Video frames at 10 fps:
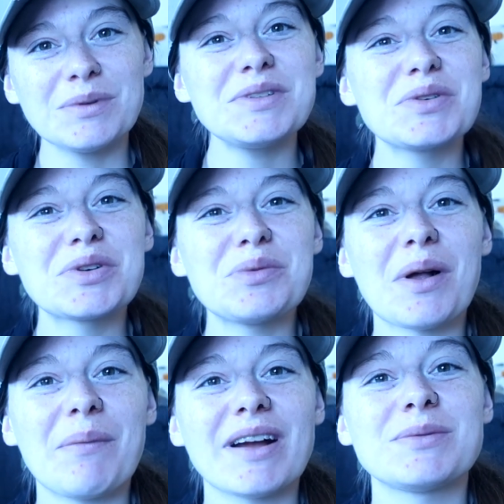What's new crew?
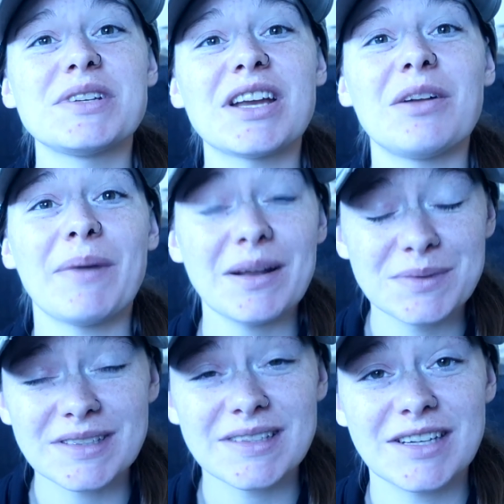Welcome back to my channel. My
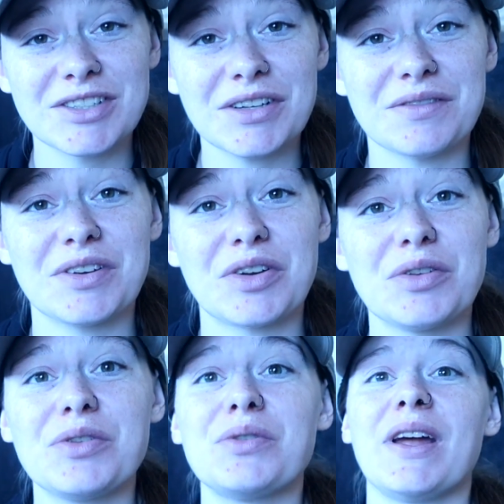name's Cassandra if you're
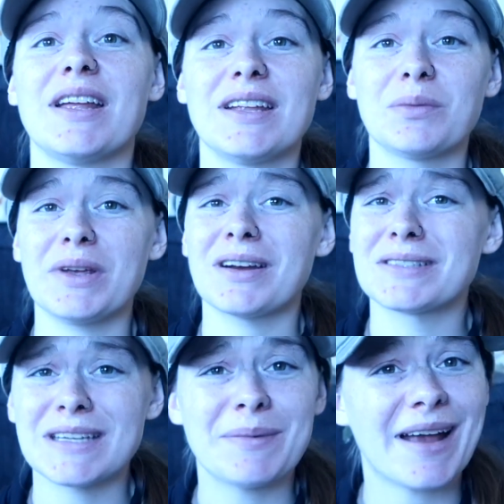new and we
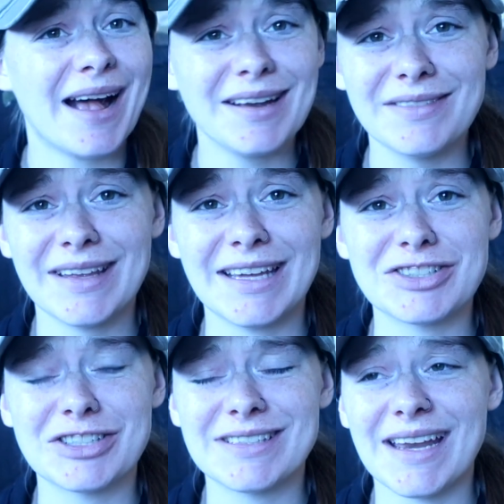are stepping out of the
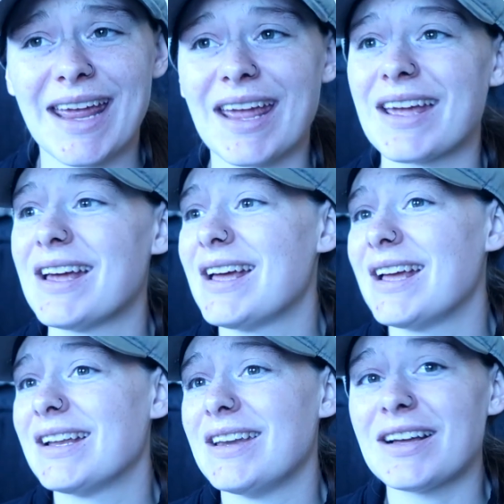kitchen today
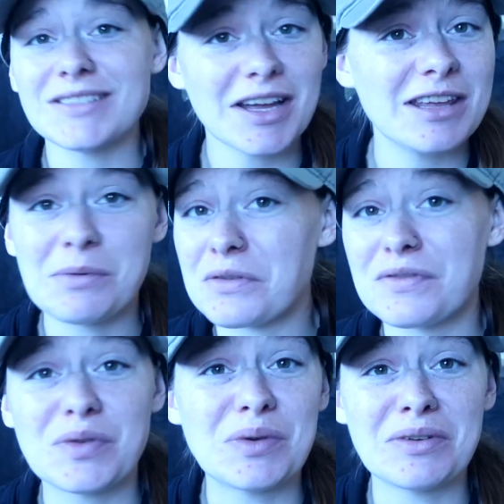not talking
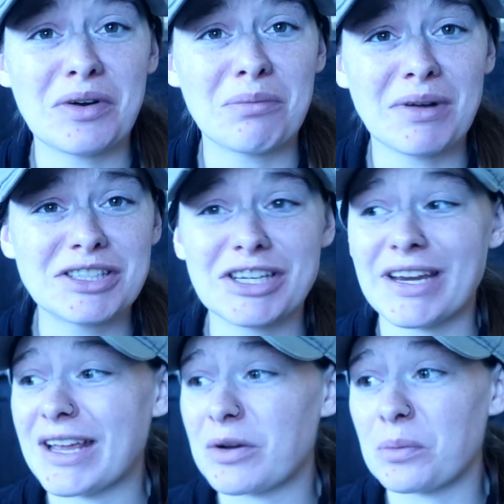about food or
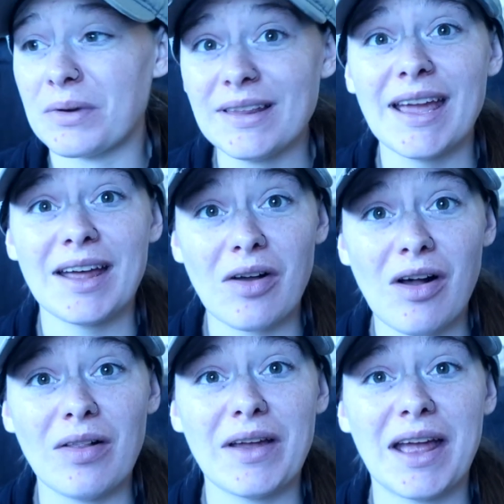budgeting really at
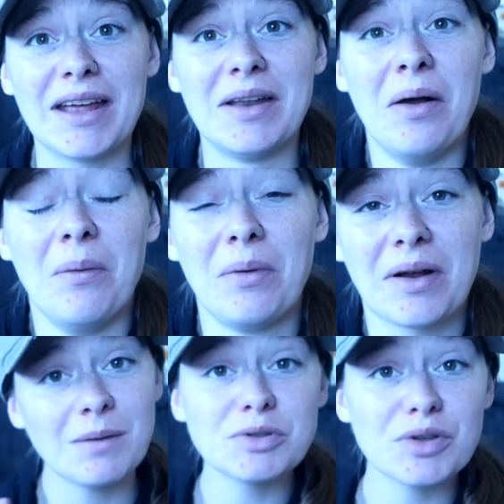all and
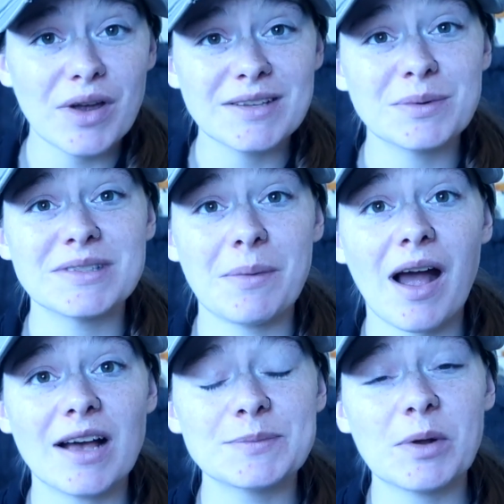I'm showing you guys what's in my
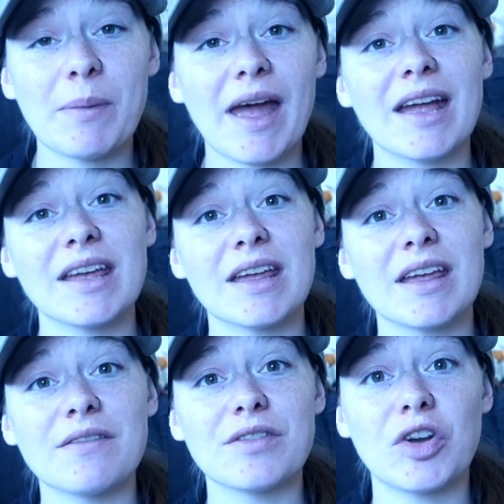hospital bag
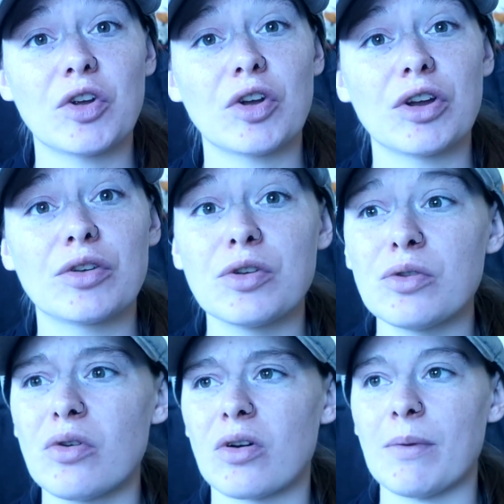if you're
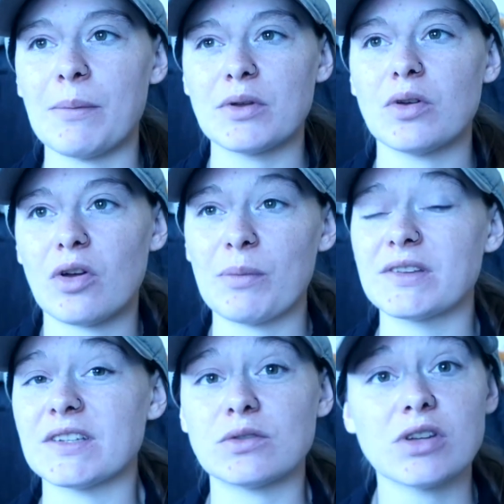new or maybe you don't know
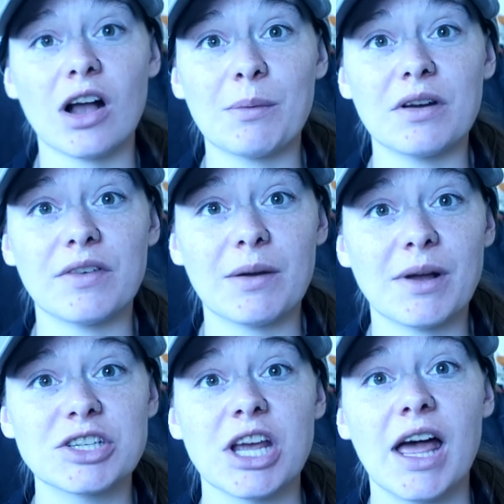because I don't talk about it very
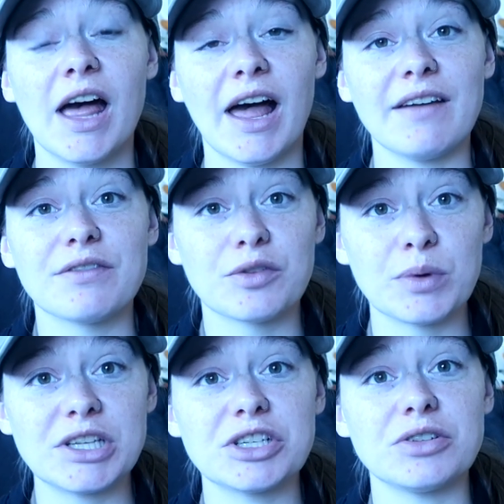much. I have
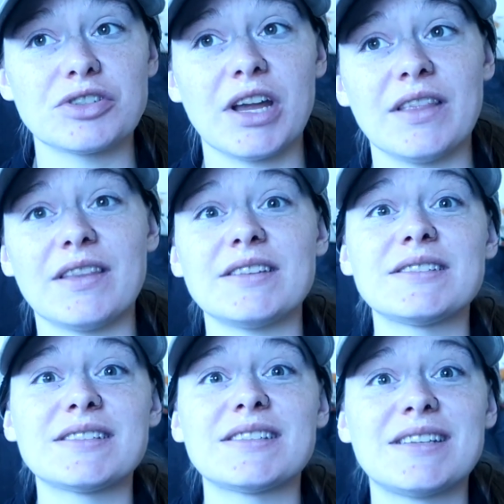three children.
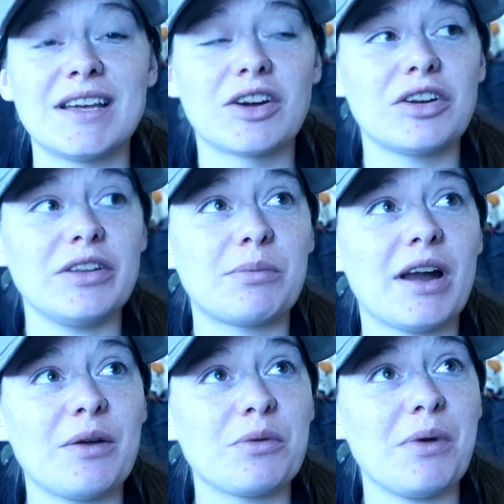This currently
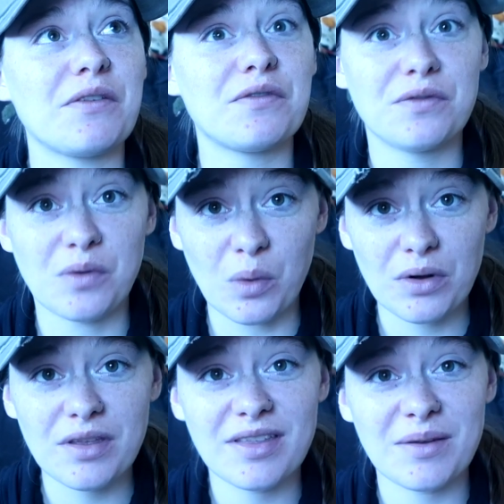pregnant with my
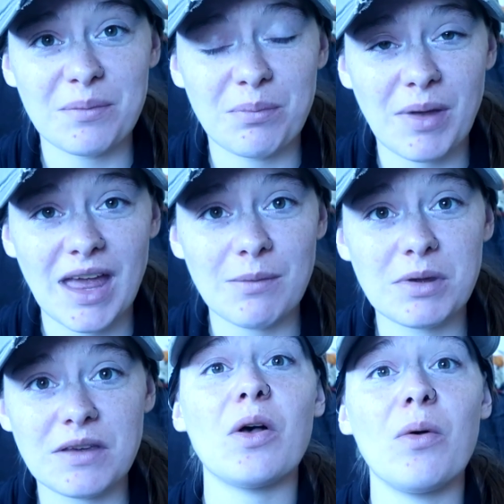fourth
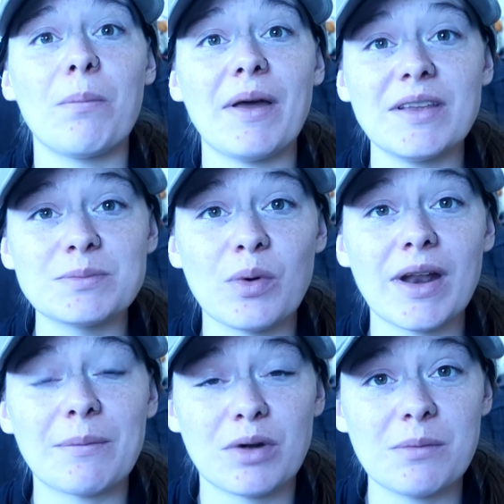baby. So by this
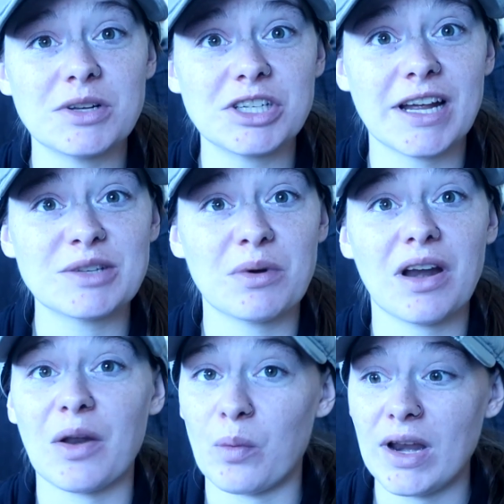point, I'm pretty much an
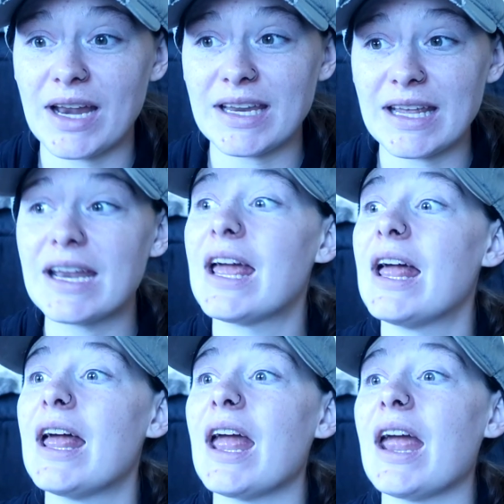expert on what I need
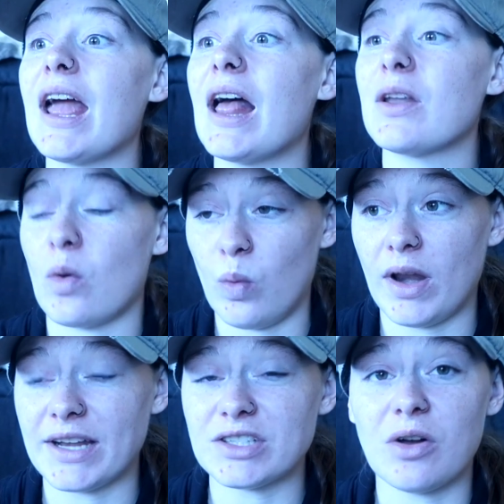and
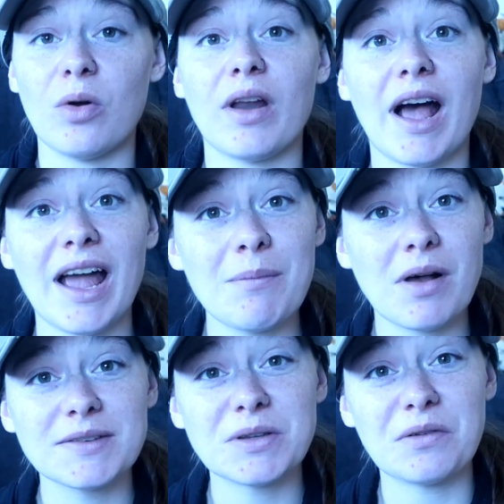what I don't. I am
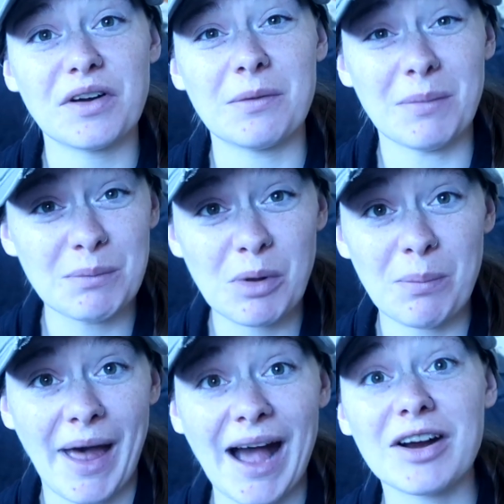also a very
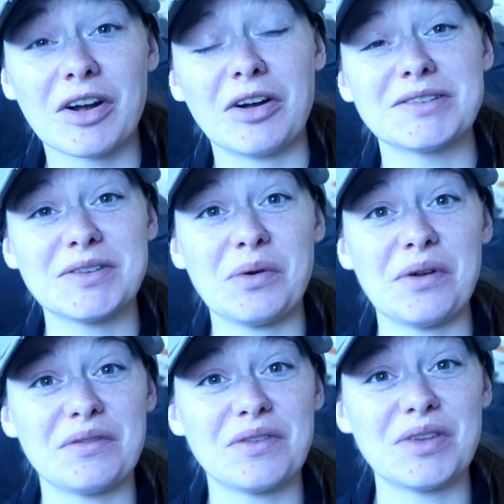minimal packer.
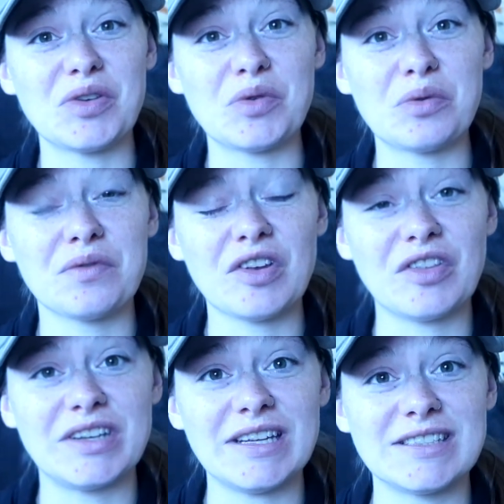So if you
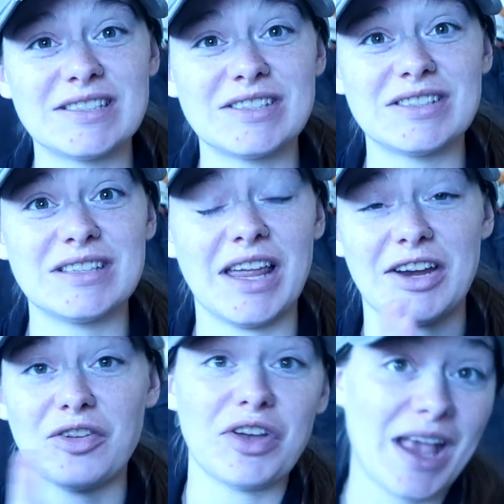feel the need,
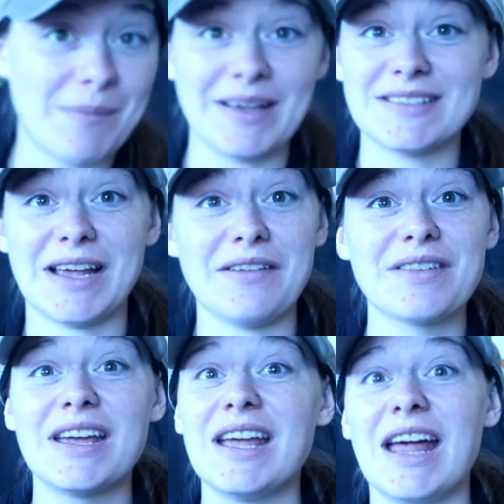like you're looking at my stuff
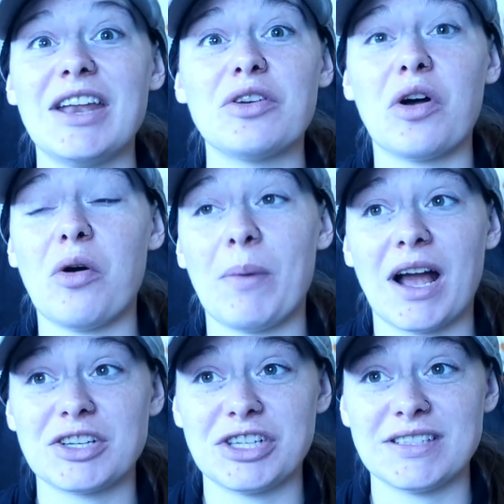and you go, oh my
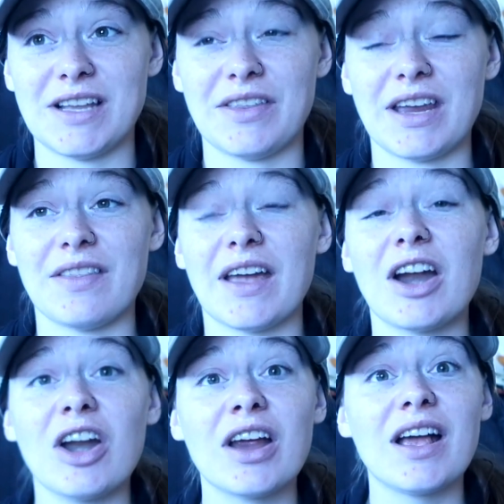God, she has nothing in
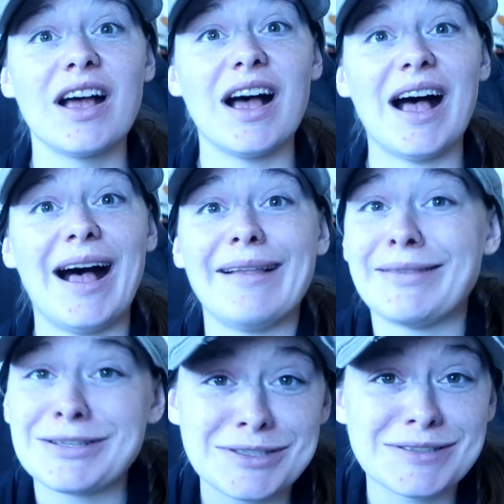there.
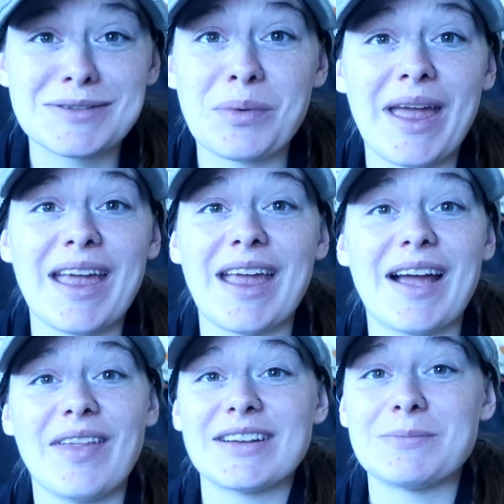Uh, that's just the way
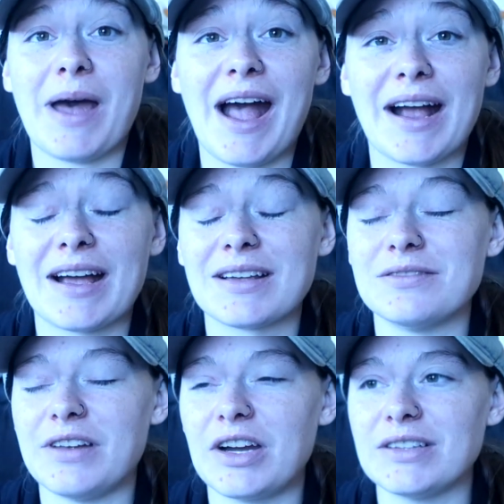I like to pack.
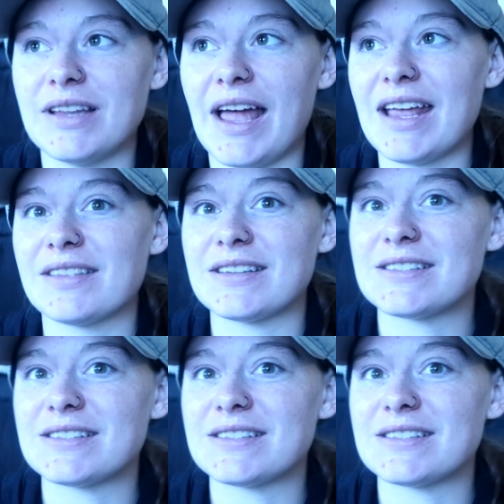Very light.